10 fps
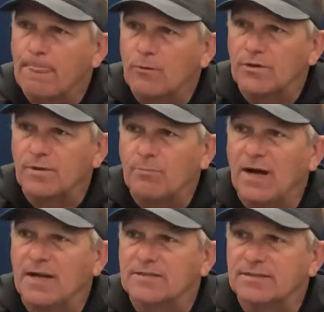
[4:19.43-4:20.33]
with a
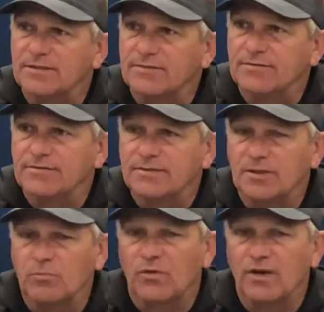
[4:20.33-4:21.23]
positive
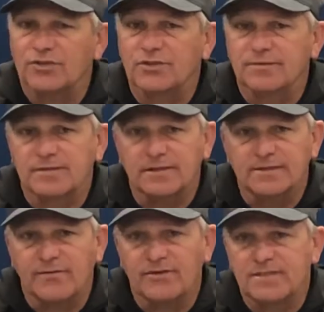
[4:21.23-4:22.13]
impression, because
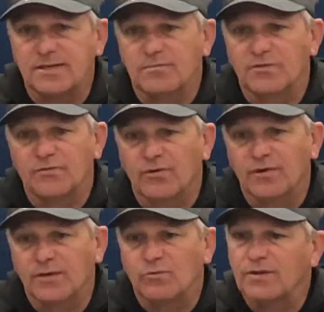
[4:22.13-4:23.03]
every team
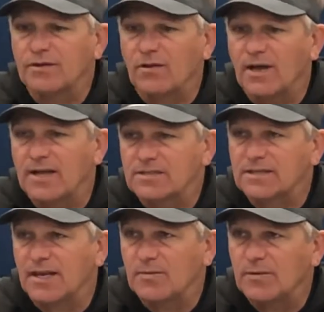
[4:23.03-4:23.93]
before had won their
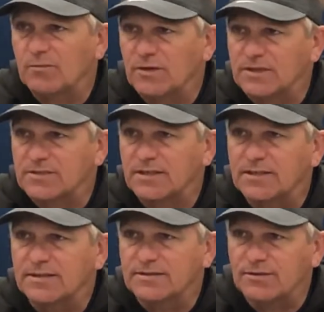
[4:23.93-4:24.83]
last game at
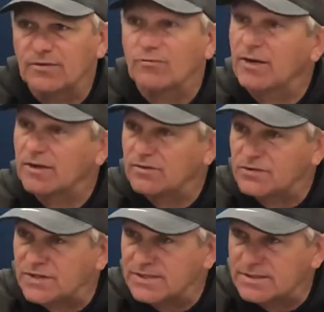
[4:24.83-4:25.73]
Blakeslee during the regular
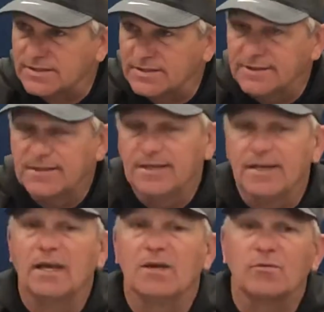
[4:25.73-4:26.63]
season,
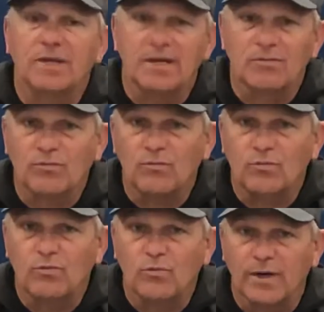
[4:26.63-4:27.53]
and we had a
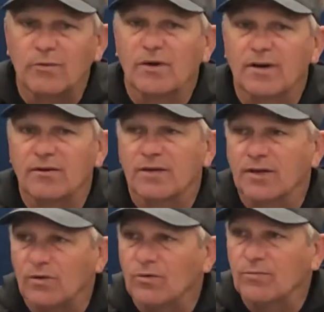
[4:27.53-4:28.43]
winning record
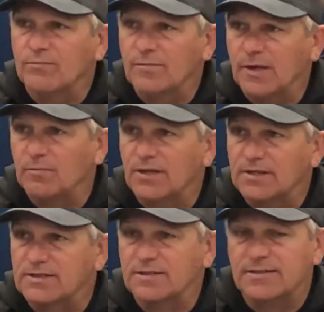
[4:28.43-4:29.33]
at home at
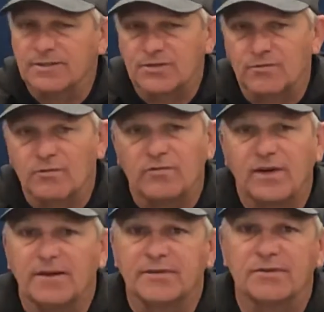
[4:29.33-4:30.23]
Blakeslee, and this year we're
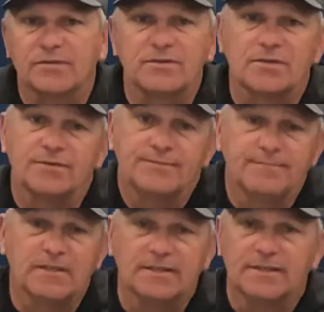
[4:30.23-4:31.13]
500. So
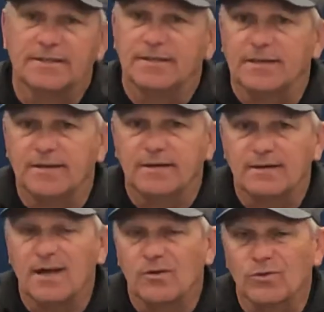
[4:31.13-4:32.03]

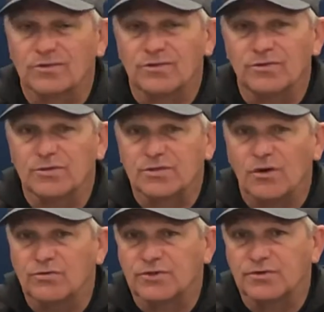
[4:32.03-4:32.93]
a lot of work to do as
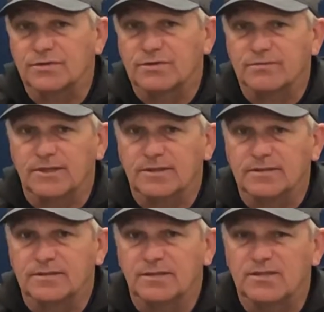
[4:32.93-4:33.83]
coaches,
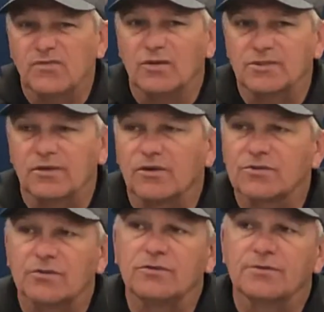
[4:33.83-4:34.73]
and this falls on our
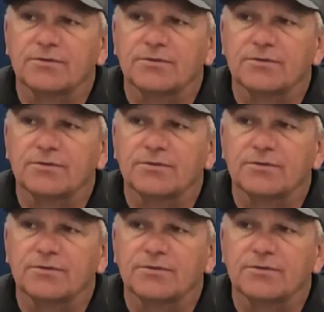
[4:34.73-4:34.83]
shoulder.